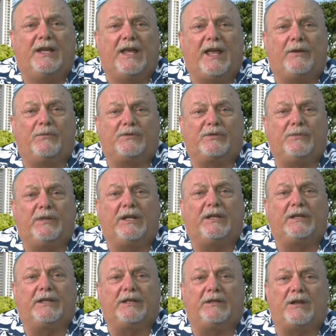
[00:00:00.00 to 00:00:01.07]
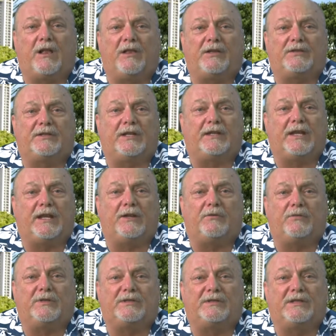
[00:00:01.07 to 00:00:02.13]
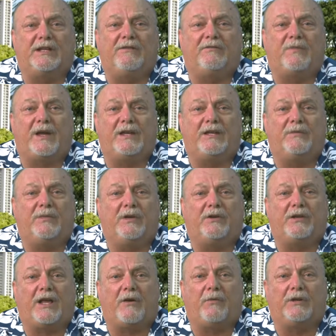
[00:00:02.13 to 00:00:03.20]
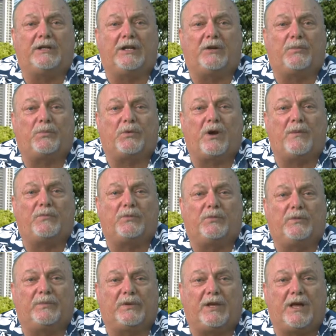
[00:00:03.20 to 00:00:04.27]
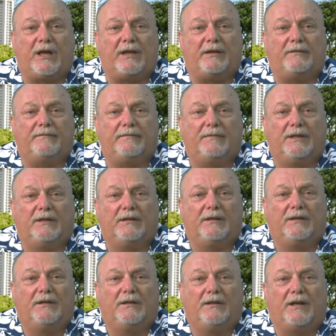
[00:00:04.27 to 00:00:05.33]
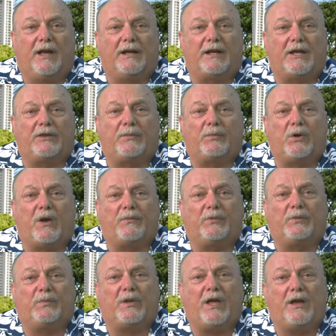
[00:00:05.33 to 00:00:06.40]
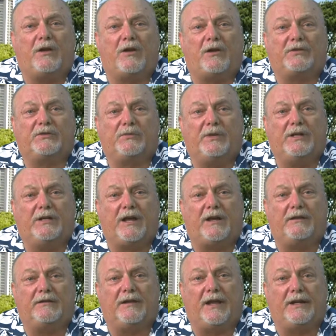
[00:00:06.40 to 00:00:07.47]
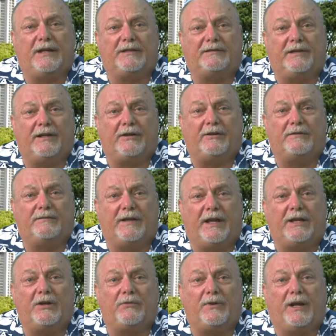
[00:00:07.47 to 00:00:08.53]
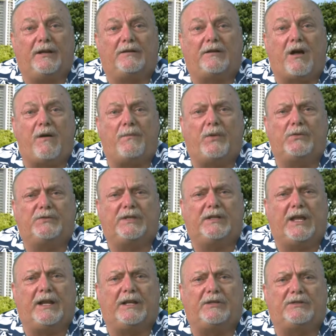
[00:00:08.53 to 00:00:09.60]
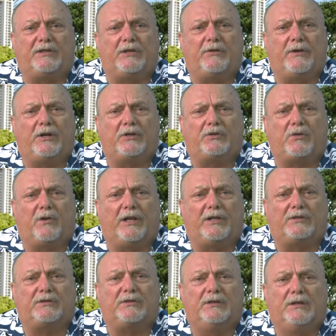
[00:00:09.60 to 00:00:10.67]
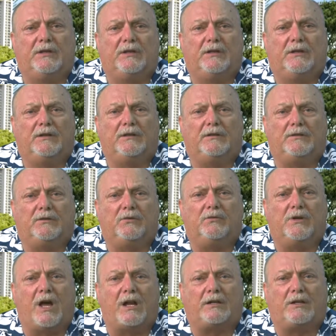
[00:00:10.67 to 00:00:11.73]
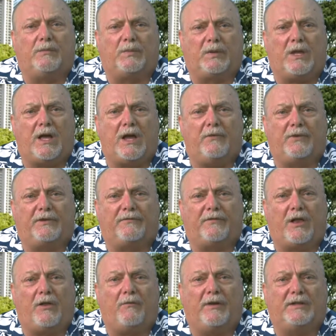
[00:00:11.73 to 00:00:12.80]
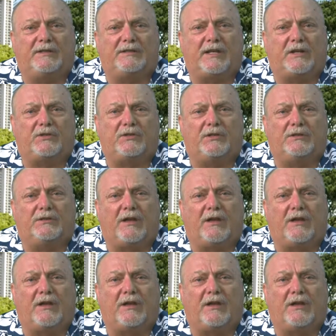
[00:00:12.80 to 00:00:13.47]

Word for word: and was immediately acknowledged that they had received my email and I would get a prompt reply. I got the prompt reply on August 29th, 9 days later, and it read, composting and incinerator toilets do not comply with the following section